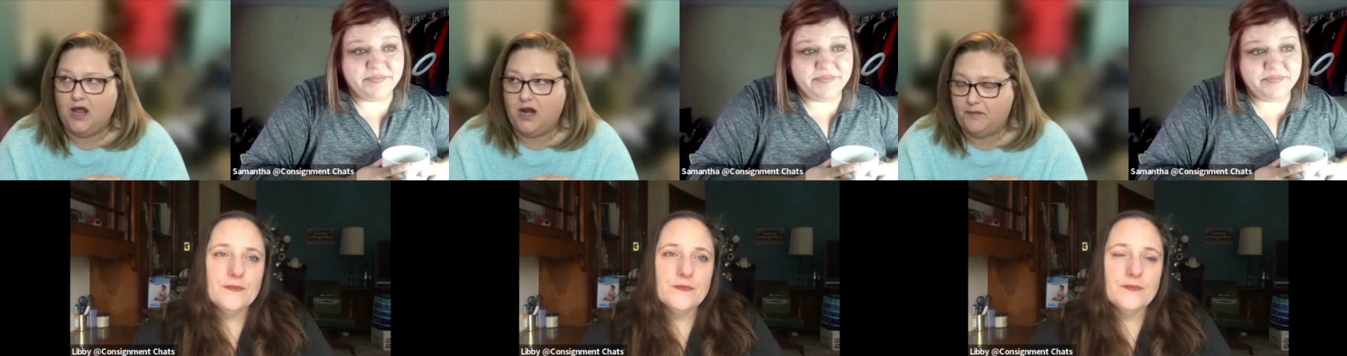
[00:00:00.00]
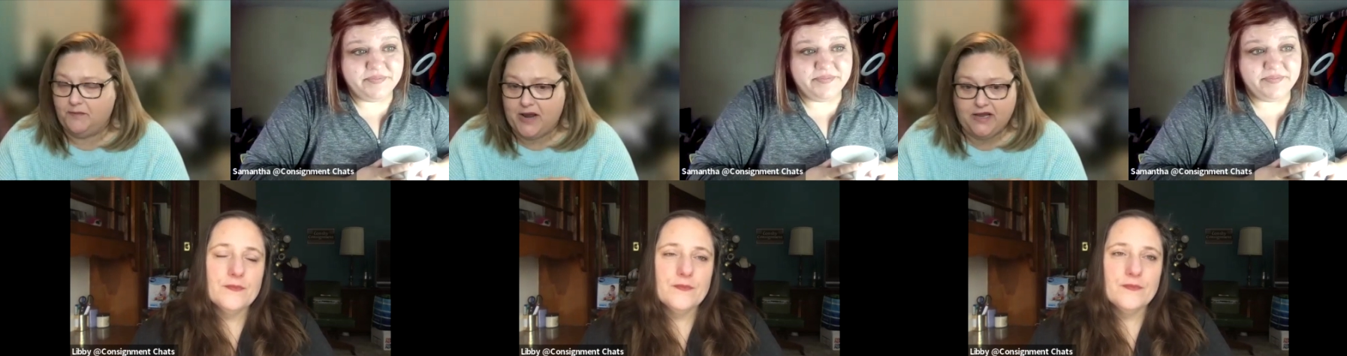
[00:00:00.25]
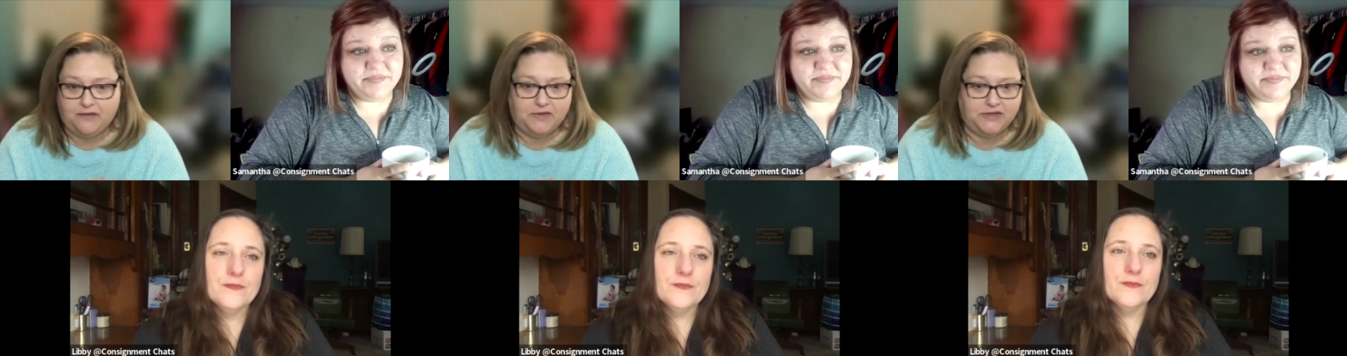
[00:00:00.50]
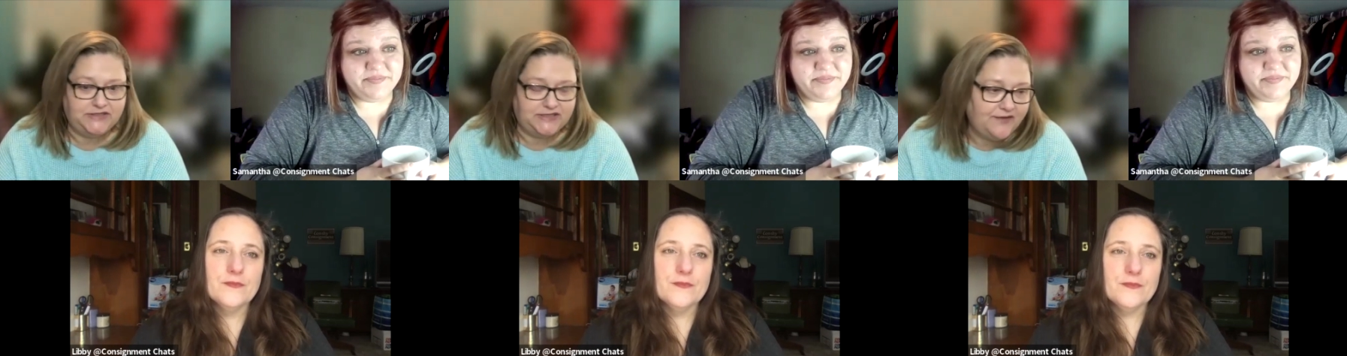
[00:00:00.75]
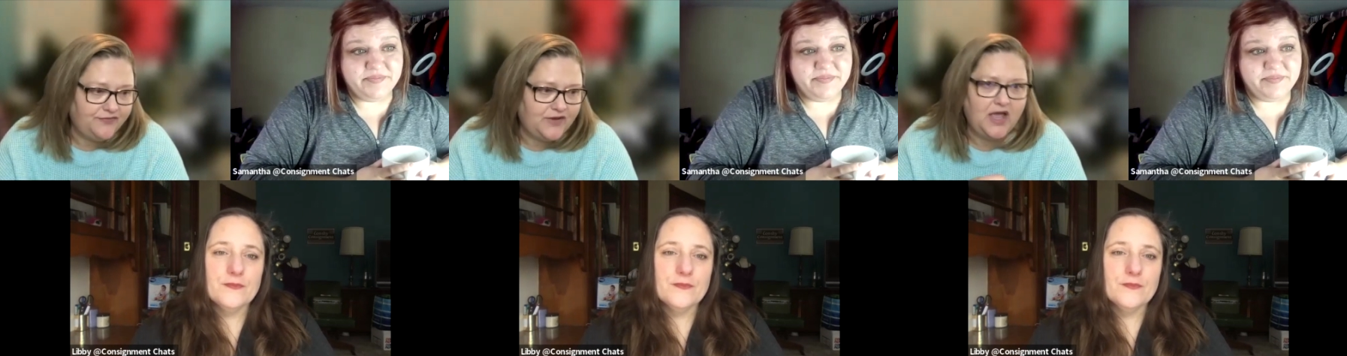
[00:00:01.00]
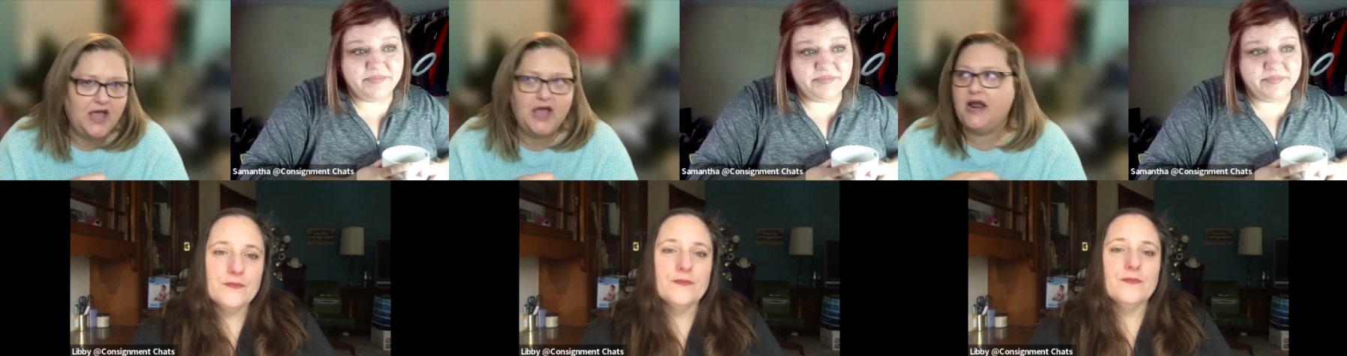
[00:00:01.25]
Speaker 1: i'm not getting my stuff
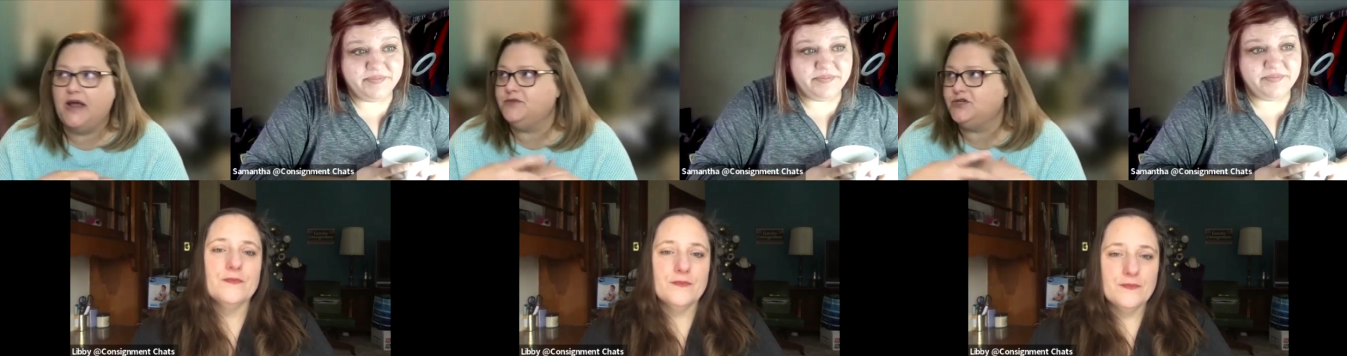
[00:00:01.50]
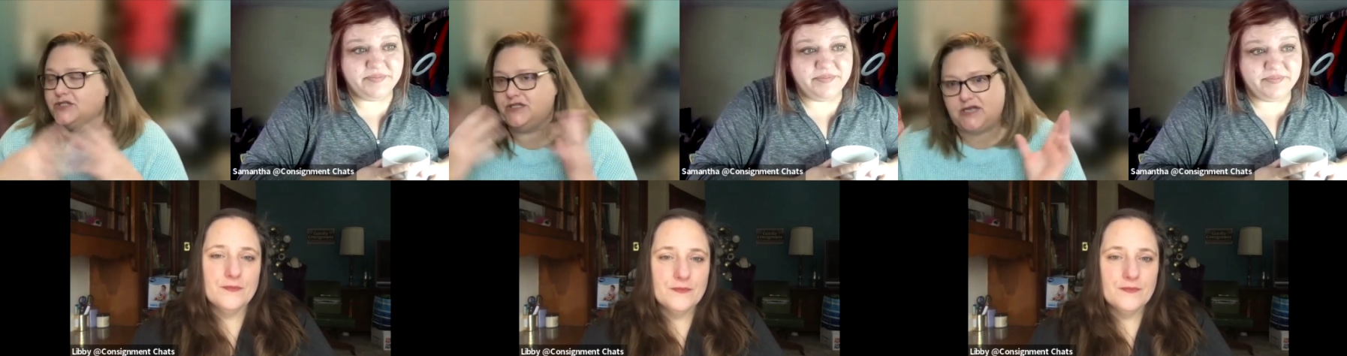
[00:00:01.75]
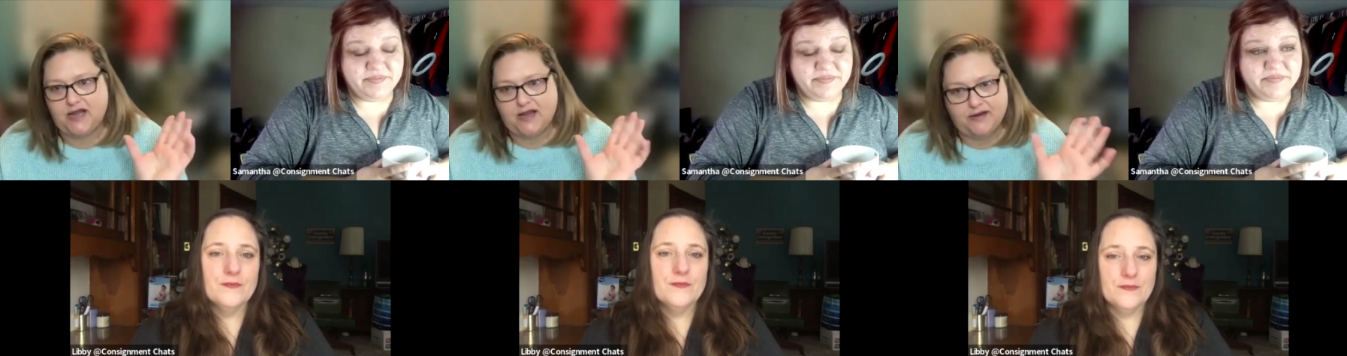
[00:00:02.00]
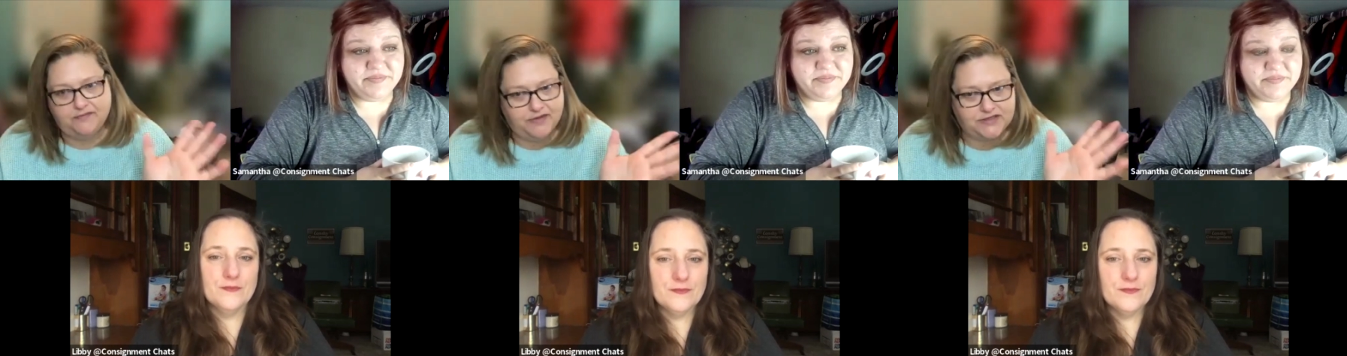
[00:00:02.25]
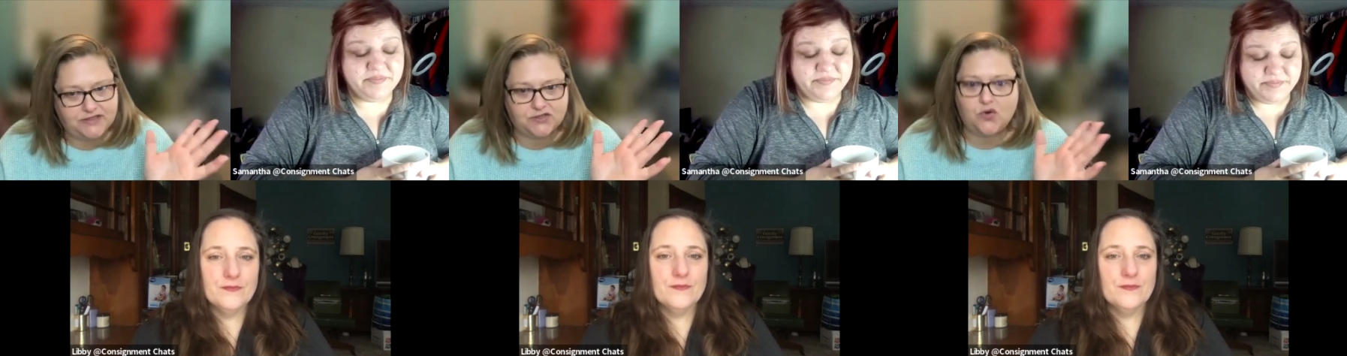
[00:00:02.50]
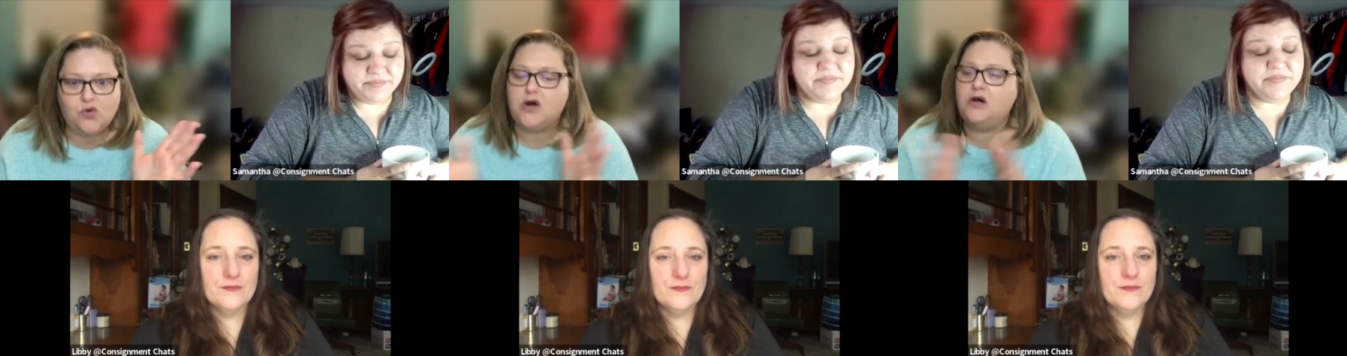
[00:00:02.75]
done i'm just i this is
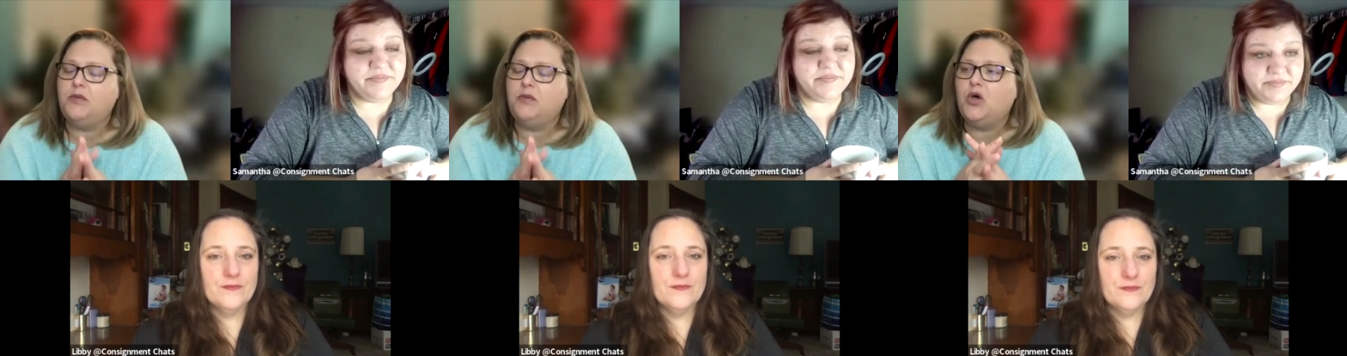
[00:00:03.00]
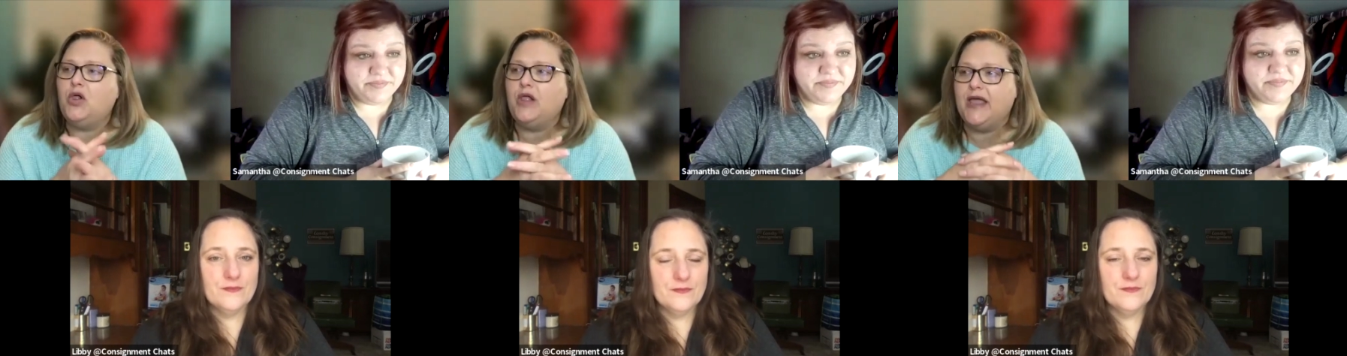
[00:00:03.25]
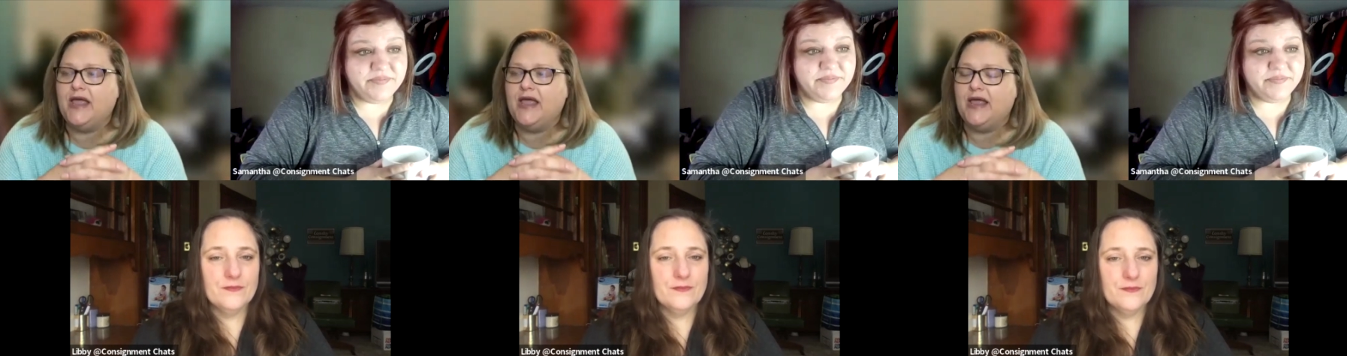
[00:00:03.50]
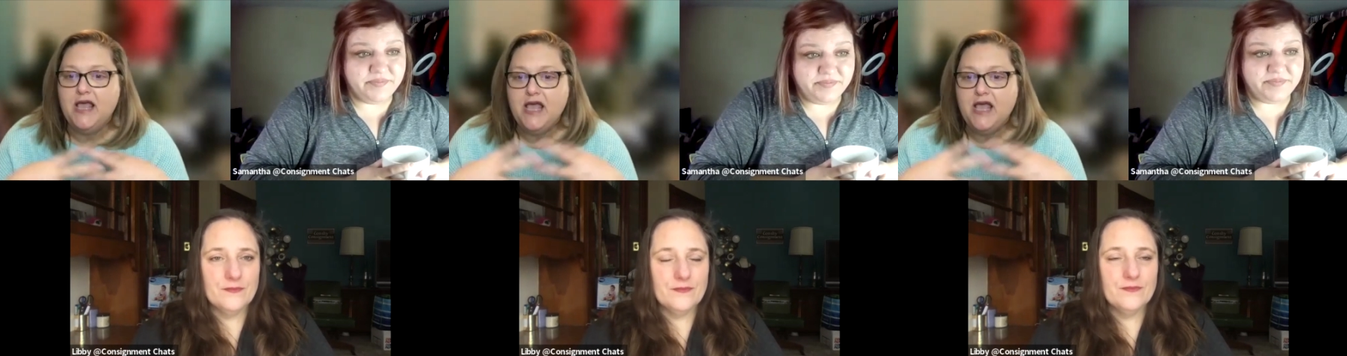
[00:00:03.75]
horrible and